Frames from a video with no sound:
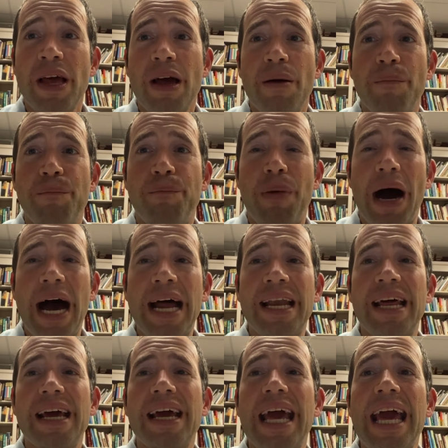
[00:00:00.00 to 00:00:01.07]
But
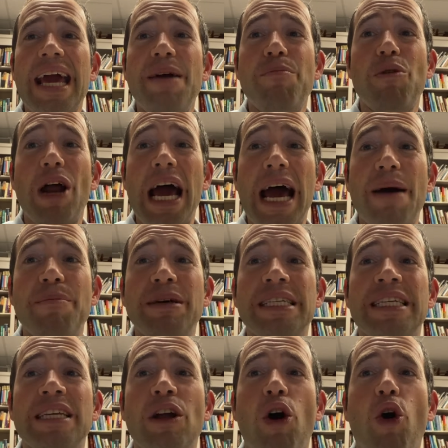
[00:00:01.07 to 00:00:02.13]
Abraham is
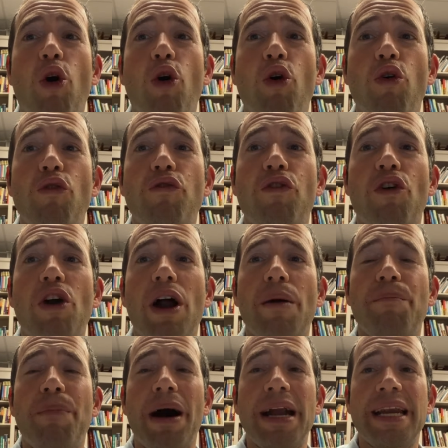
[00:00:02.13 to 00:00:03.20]
an
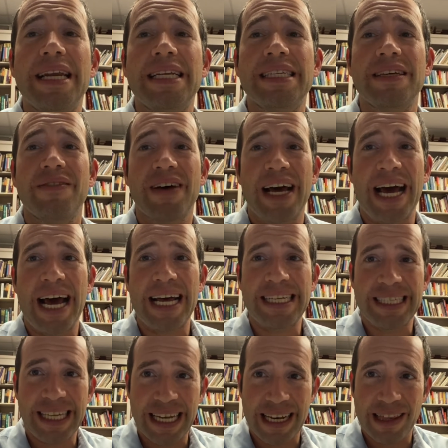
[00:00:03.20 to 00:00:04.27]
overabundance of
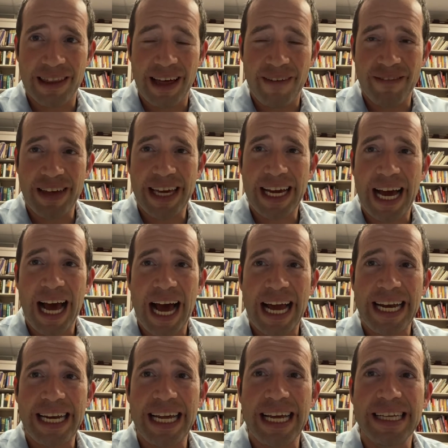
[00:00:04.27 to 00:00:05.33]
chesed, loving
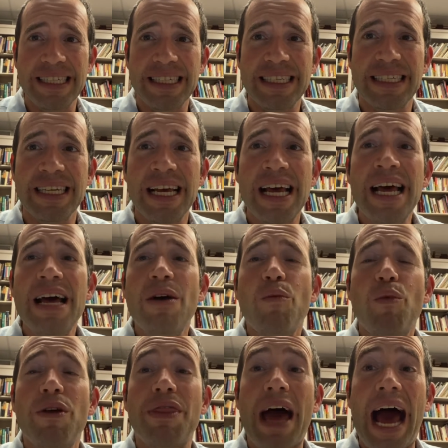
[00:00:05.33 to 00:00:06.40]
kindness,
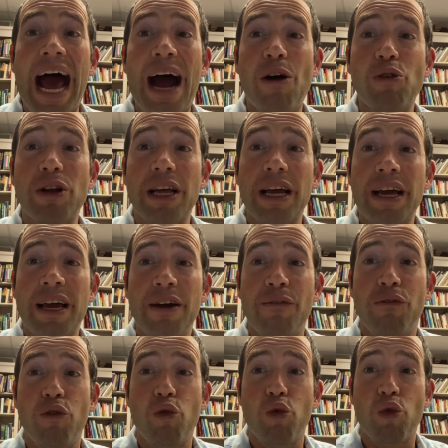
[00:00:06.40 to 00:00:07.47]
without
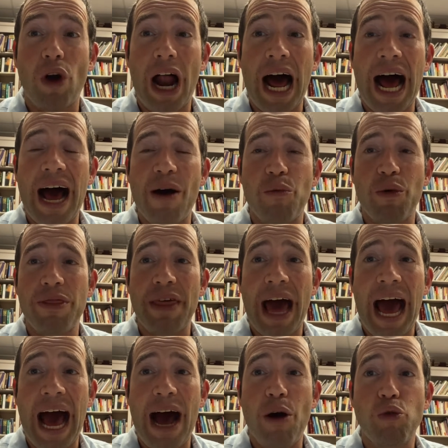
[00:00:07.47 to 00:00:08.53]
Gevurah,
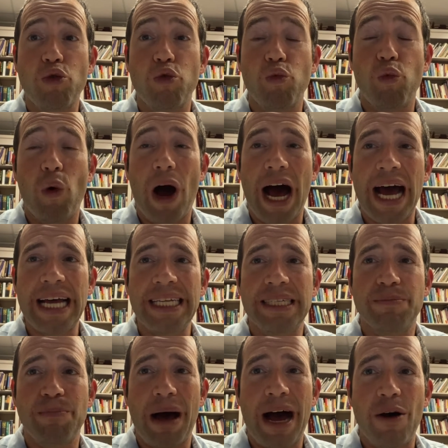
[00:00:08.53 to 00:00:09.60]
without wise
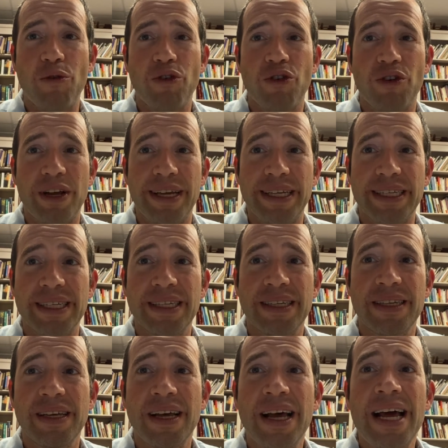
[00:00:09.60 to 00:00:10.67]

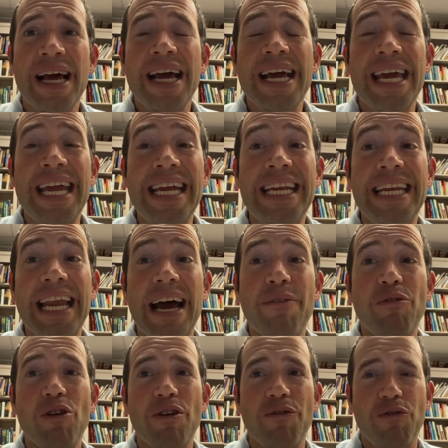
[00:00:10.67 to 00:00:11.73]
boundaries. He
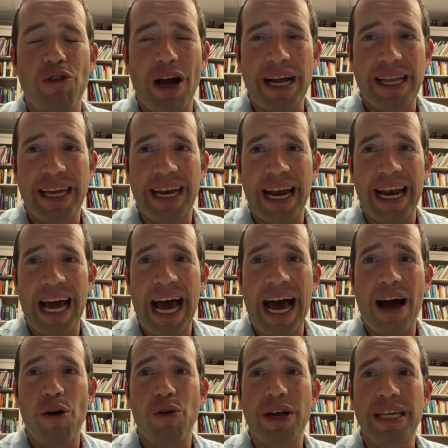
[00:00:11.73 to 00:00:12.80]
never reflected on
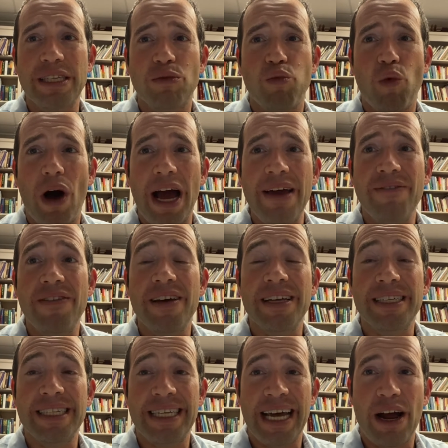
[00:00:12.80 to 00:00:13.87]
how his wife
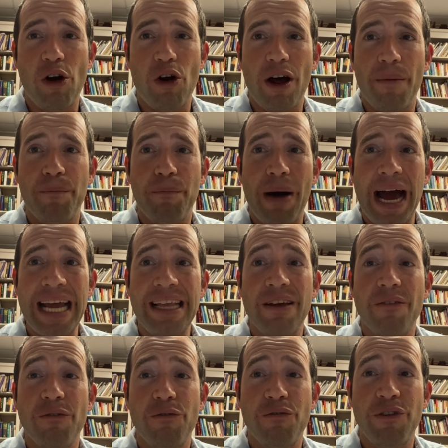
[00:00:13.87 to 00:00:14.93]
Sarah might
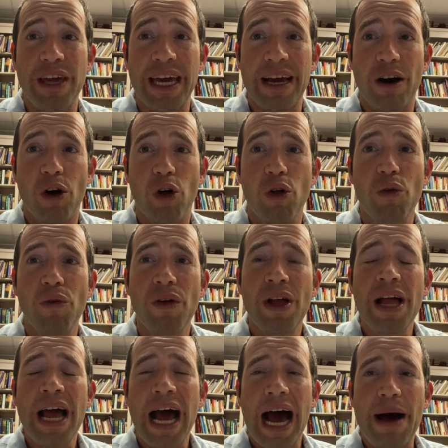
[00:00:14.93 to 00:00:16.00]
feel
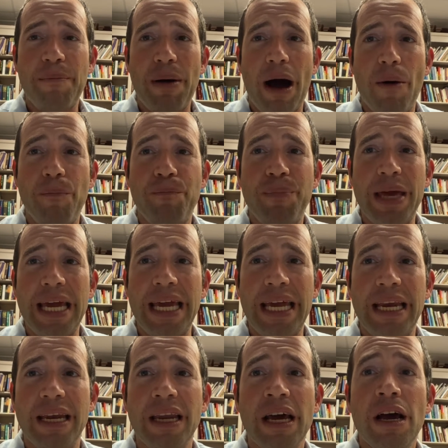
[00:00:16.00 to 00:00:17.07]
about
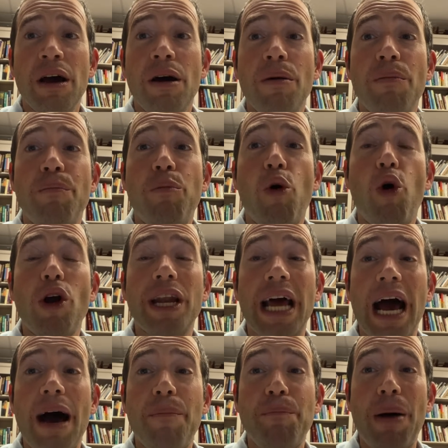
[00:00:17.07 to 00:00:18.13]
being put
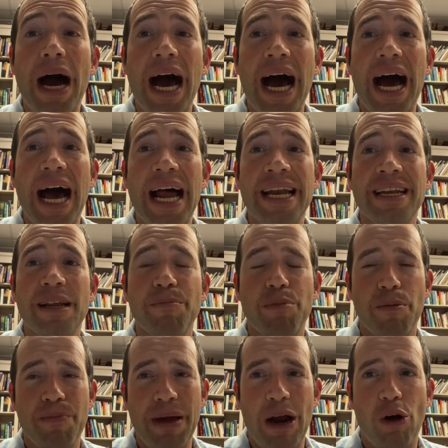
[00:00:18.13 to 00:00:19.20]
upon to
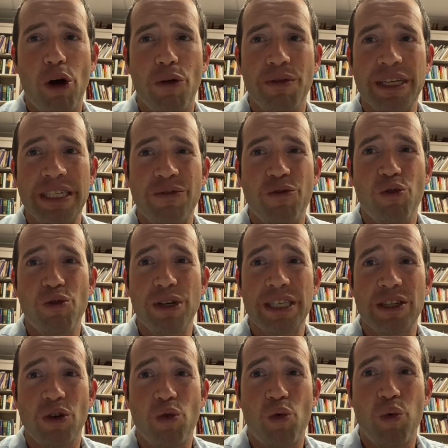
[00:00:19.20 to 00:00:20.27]
prepare all this food
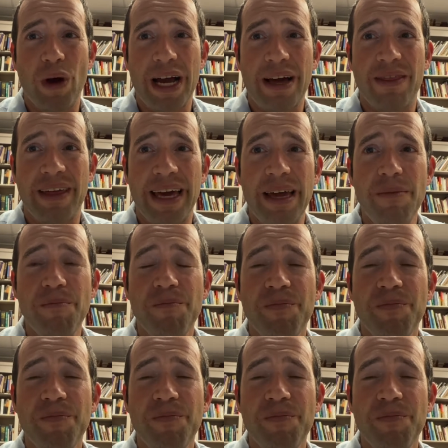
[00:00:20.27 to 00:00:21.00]
so quickly.